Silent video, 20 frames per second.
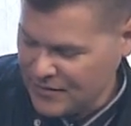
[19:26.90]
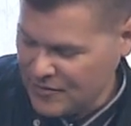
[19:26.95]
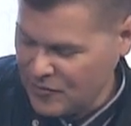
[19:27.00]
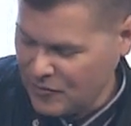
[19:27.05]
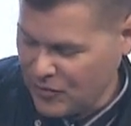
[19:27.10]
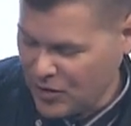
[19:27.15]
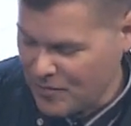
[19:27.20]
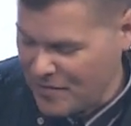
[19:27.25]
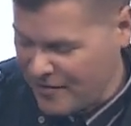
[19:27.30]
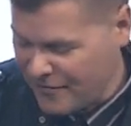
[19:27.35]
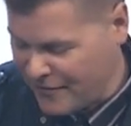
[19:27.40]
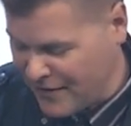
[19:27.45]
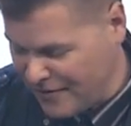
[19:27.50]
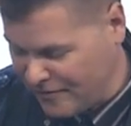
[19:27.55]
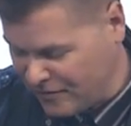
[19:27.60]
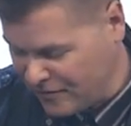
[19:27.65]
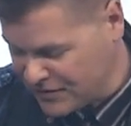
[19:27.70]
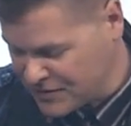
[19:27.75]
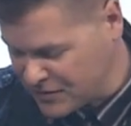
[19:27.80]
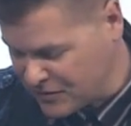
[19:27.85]
One of my
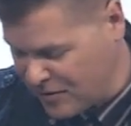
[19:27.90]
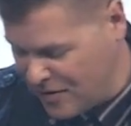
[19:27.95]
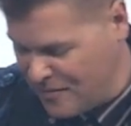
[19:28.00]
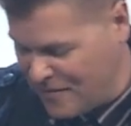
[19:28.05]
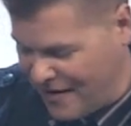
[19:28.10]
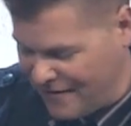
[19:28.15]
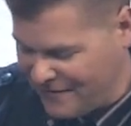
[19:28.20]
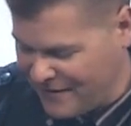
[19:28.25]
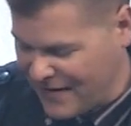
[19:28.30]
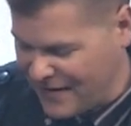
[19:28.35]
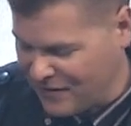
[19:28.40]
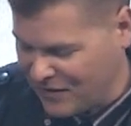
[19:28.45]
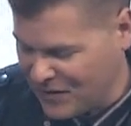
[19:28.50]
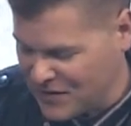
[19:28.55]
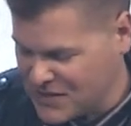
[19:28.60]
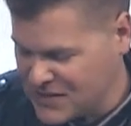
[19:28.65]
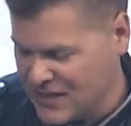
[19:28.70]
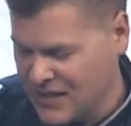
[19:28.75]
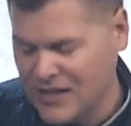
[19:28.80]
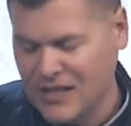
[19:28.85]

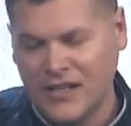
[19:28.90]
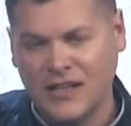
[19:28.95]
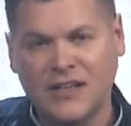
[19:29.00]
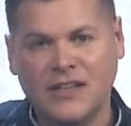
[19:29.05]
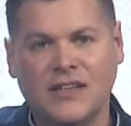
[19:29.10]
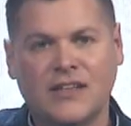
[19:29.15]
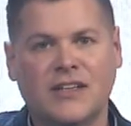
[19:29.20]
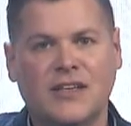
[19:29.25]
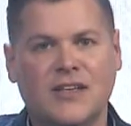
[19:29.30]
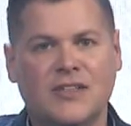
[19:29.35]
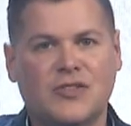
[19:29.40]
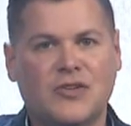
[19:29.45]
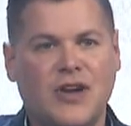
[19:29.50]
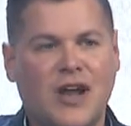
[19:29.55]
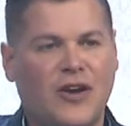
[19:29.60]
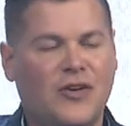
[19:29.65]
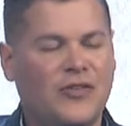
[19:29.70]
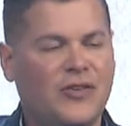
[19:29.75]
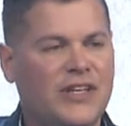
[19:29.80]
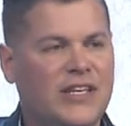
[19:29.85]
favorites. So
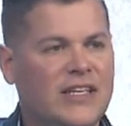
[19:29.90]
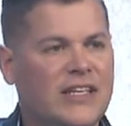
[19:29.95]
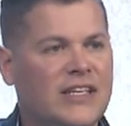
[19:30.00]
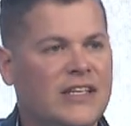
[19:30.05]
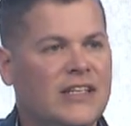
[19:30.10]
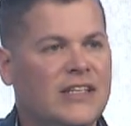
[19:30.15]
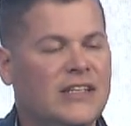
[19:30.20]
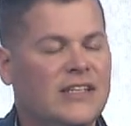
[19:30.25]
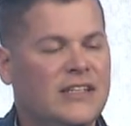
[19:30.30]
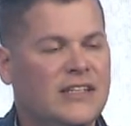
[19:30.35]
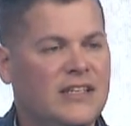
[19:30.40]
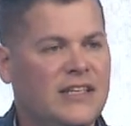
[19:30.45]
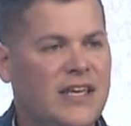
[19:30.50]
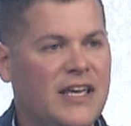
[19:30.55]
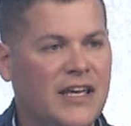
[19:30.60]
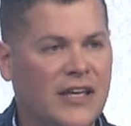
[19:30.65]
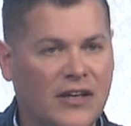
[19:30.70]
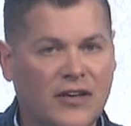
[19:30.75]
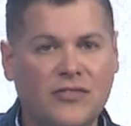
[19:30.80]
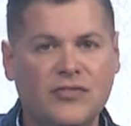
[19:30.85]
not only
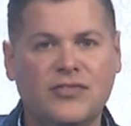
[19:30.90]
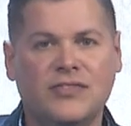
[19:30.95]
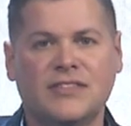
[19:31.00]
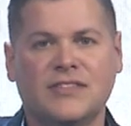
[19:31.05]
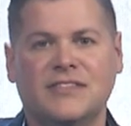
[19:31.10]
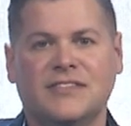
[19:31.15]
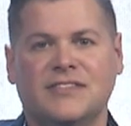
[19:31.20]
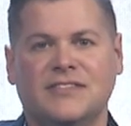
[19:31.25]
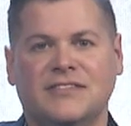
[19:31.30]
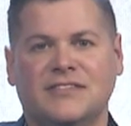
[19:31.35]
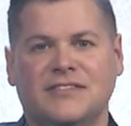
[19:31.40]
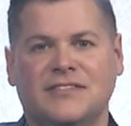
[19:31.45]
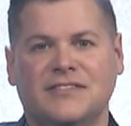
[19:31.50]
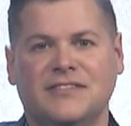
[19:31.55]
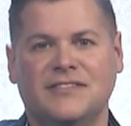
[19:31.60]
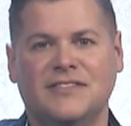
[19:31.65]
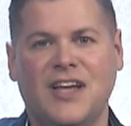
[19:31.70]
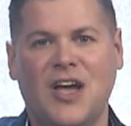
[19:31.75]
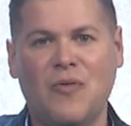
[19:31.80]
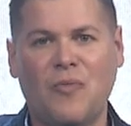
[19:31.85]
give...
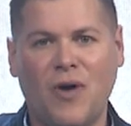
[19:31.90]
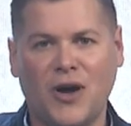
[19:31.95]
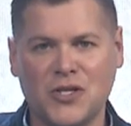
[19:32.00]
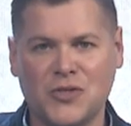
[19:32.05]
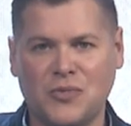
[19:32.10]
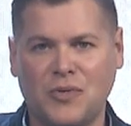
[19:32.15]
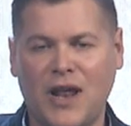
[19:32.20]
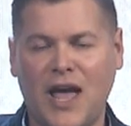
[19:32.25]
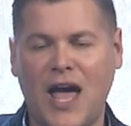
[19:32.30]
and watch what